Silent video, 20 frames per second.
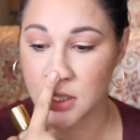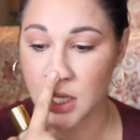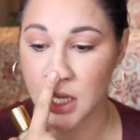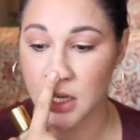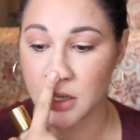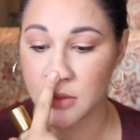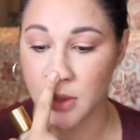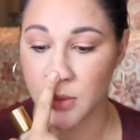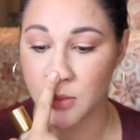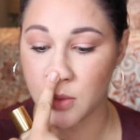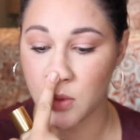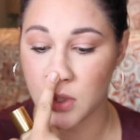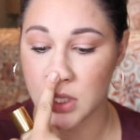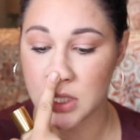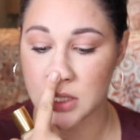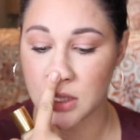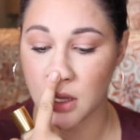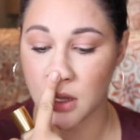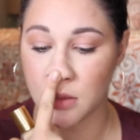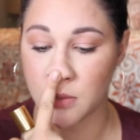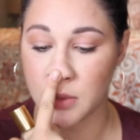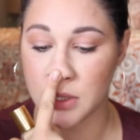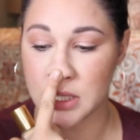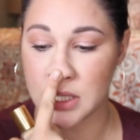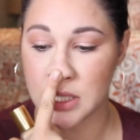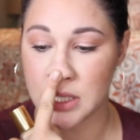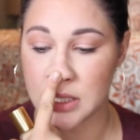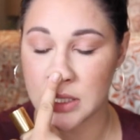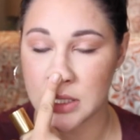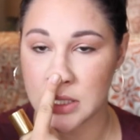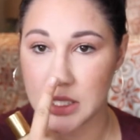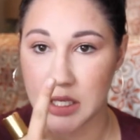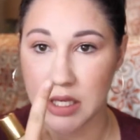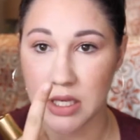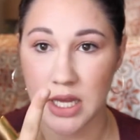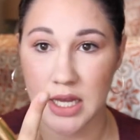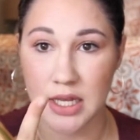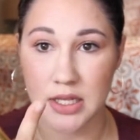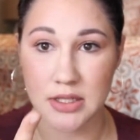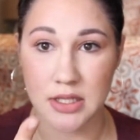I don't remember what it's called, but it's
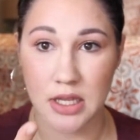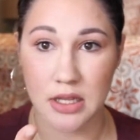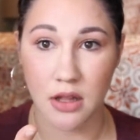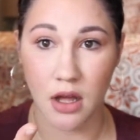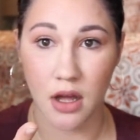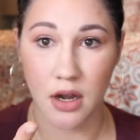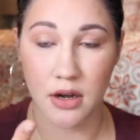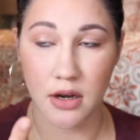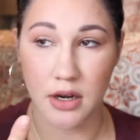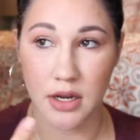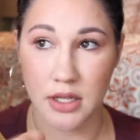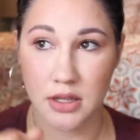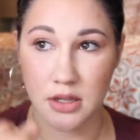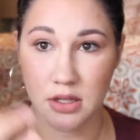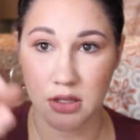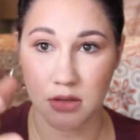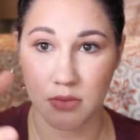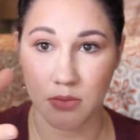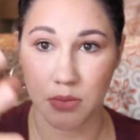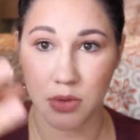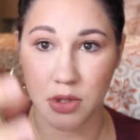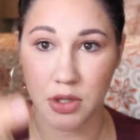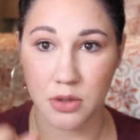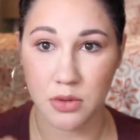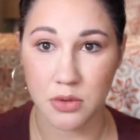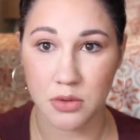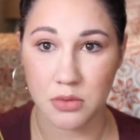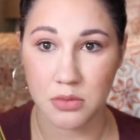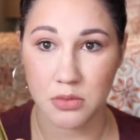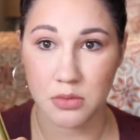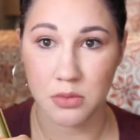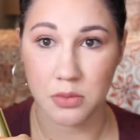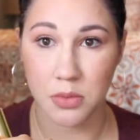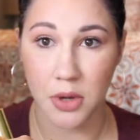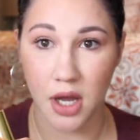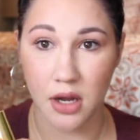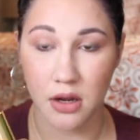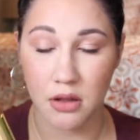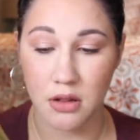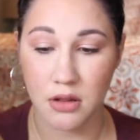the Estee Lauder in the blue
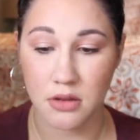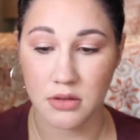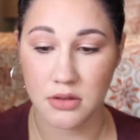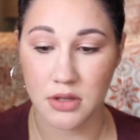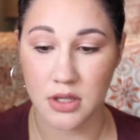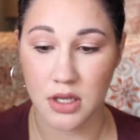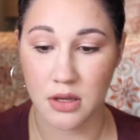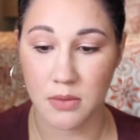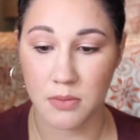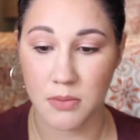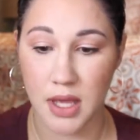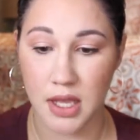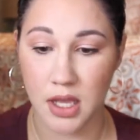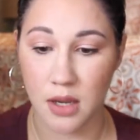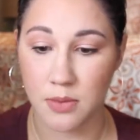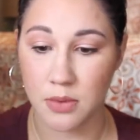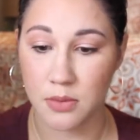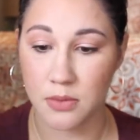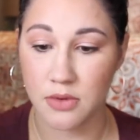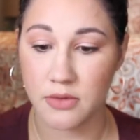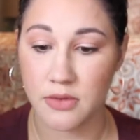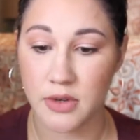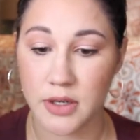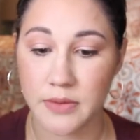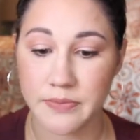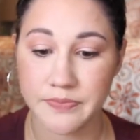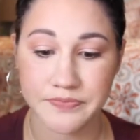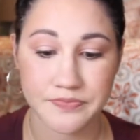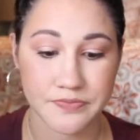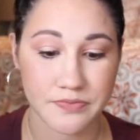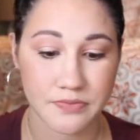bottle, the makeup remover.